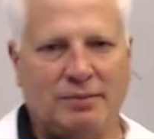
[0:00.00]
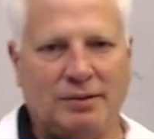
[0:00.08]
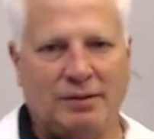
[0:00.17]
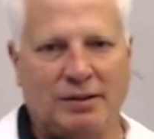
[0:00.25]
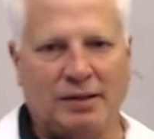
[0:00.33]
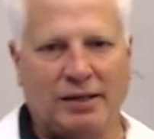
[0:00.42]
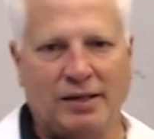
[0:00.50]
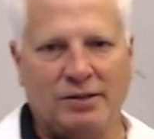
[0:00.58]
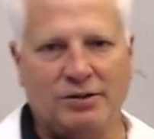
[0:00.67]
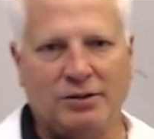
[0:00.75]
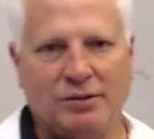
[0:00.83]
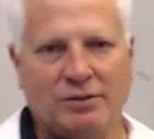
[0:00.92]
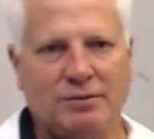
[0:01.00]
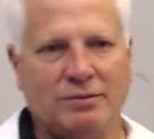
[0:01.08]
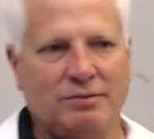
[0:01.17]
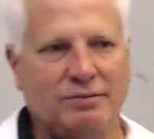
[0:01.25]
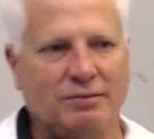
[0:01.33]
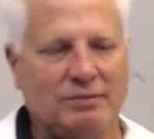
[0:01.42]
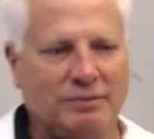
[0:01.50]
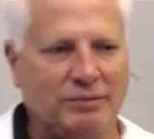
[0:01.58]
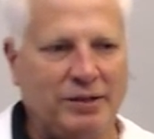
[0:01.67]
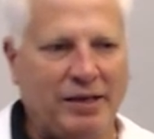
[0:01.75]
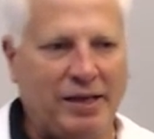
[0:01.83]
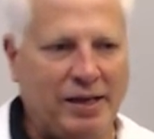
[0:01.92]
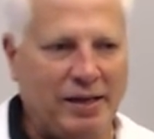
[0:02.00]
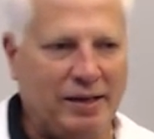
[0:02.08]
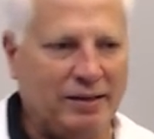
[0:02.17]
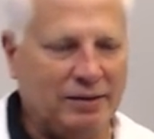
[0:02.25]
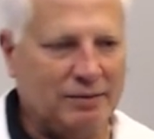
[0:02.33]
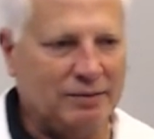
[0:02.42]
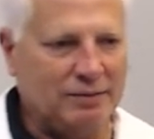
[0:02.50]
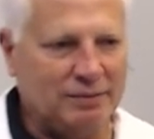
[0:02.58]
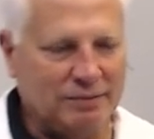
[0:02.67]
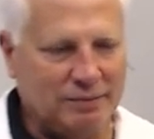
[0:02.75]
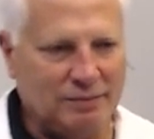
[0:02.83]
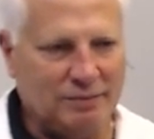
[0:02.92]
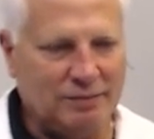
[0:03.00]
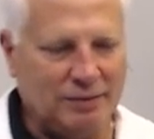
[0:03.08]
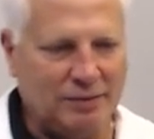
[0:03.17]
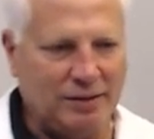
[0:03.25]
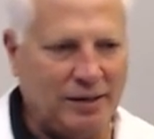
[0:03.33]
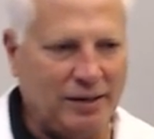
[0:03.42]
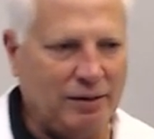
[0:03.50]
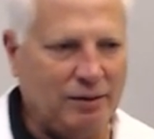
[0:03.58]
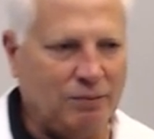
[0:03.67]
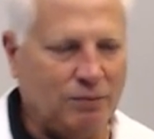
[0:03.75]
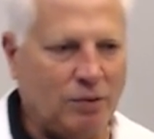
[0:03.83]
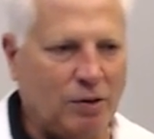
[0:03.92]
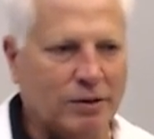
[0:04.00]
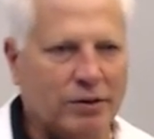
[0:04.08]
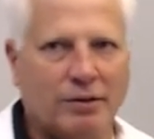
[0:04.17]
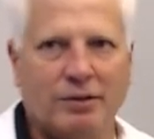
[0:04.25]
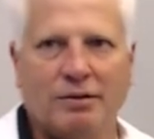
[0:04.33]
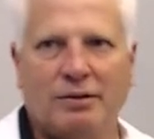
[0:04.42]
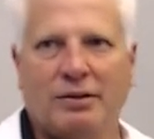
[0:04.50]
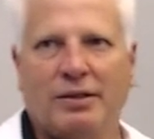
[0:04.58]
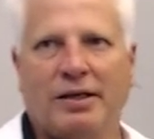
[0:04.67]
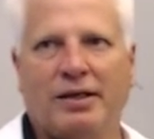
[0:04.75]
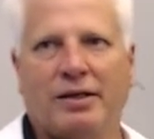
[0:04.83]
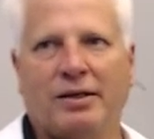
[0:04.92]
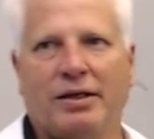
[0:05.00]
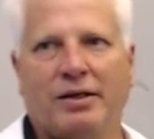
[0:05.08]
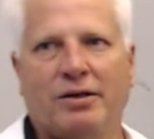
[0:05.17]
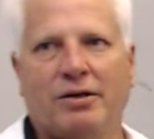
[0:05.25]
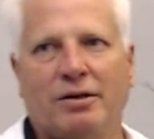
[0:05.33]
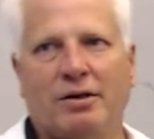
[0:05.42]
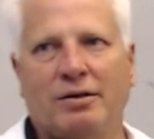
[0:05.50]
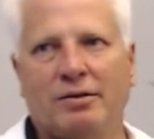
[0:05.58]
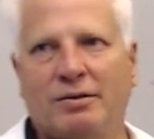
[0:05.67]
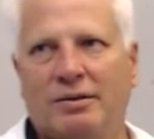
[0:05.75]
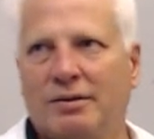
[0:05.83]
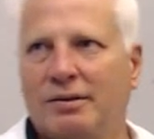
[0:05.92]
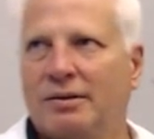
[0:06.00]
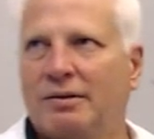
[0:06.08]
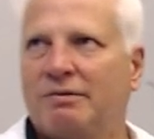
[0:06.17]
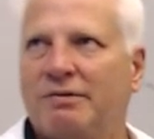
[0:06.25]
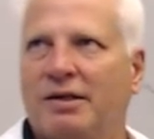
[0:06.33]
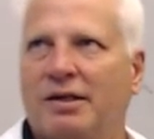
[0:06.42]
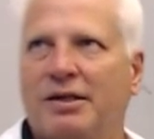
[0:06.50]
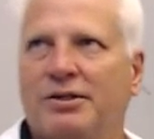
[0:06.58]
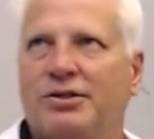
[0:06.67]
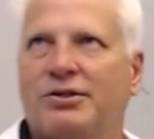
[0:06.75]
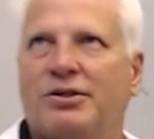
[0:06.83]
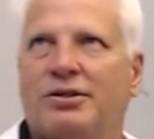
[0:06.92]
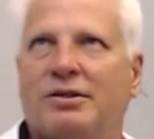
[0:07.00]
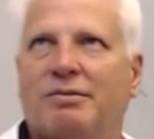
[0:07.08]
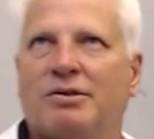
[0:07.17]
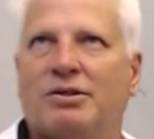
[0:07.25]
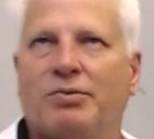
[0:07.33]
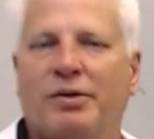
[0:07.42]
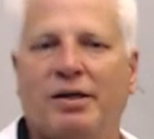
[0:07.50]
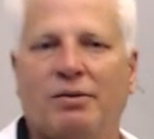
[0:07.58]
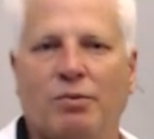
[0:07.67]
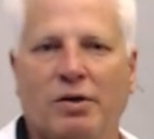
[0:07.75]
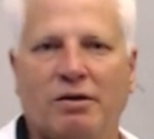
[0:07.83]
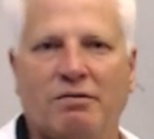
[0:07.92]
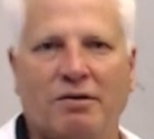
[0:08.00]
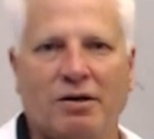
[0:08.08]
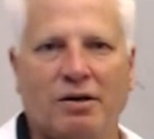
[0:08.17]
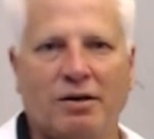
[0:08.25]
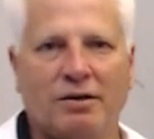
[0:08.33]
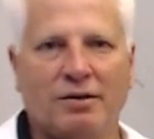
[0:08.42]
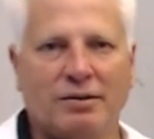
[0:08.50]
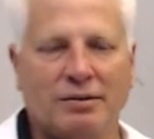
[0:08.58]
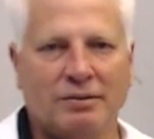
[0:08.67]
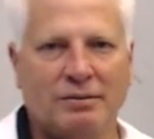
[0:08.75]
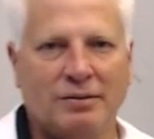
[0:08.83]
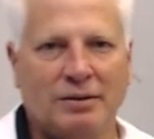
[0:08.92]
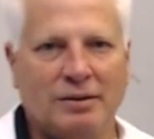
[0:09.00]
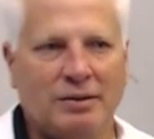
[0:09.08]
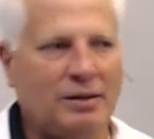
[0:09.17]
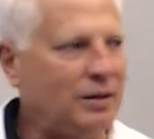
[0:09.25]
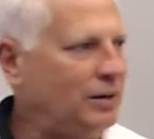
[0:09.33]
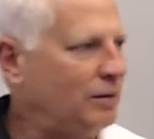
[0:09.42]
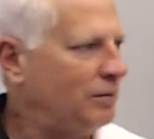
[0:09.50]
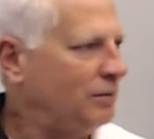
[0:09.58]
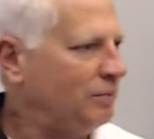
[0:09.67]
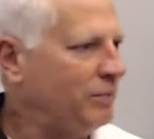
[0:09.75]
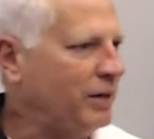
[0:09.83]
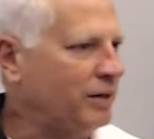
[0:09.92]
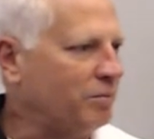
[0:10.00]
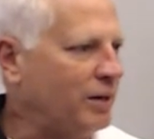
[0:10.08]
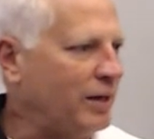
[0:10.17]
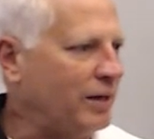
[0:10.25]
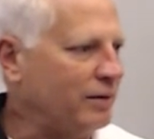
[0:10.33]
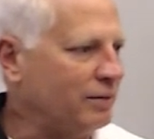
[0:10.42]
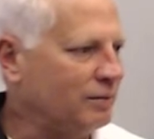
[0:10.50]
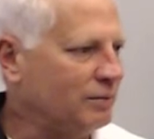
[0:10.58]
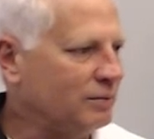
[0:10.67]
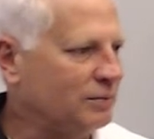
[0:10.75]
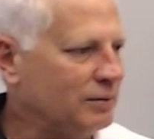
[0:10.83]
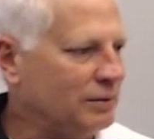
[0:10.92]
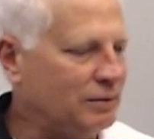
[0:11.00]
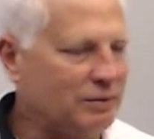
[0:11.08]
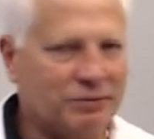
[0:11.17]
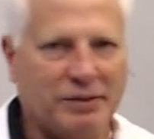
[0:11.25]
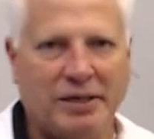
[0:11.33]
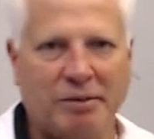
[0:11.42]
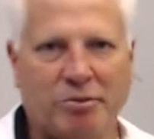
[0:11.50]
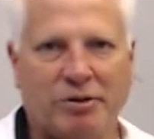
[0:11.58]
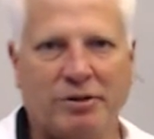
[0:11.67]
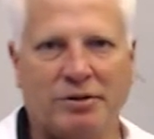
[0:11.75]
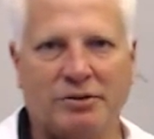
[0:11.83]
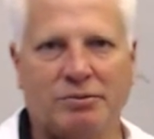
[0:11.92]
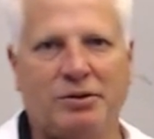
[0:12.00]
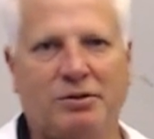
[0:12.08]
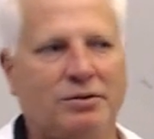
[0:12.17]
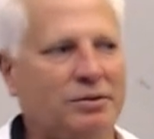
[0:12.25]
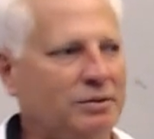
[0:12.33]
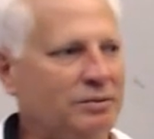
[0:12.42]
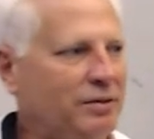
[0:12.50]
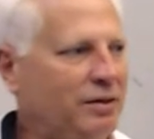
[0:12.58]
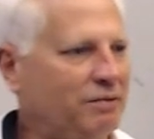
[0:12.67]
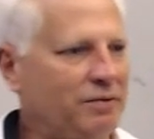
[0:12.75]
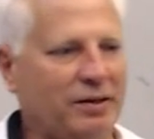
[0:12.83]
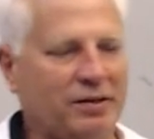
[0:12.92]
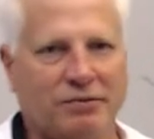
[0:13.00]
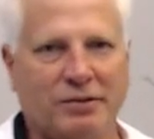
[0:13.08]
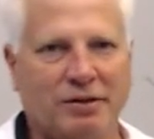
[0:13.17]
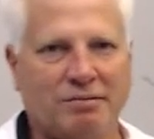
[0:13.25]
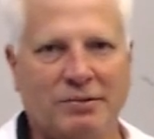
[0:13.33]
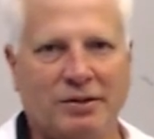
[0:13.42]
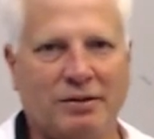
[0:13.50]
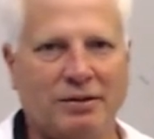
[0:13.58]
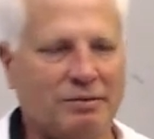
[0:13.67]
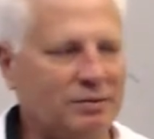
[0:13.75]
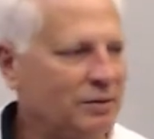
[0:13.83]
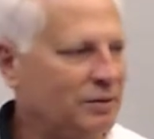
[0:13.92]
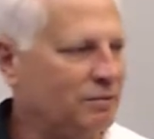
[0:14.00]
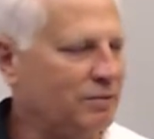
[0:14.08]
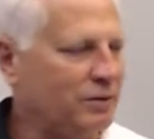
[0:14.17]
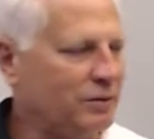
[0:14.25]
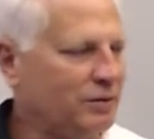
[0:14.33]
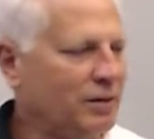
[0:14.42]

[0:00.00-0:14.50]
Again, too, we had a water leak in our ventilation system this week in one of our MakerBot 3D printers. We have like 3 of them here that run.